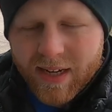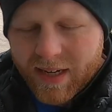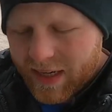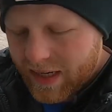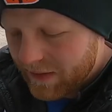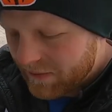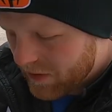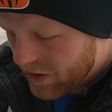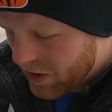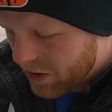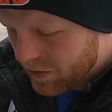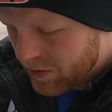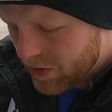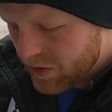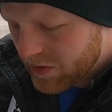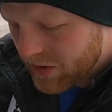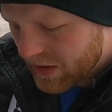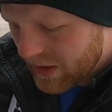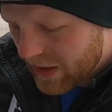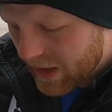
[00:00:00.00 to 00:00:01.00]
If you don't
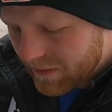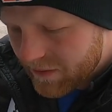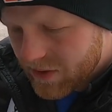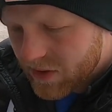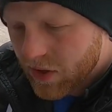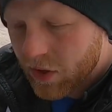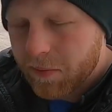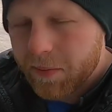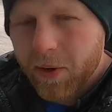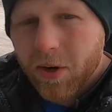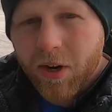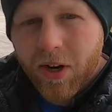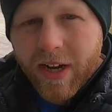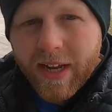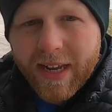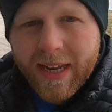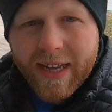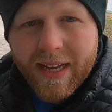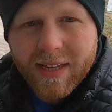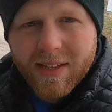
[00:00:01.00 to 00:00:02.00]
use enough soap, you're going to
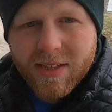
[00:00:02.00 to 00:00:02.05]
get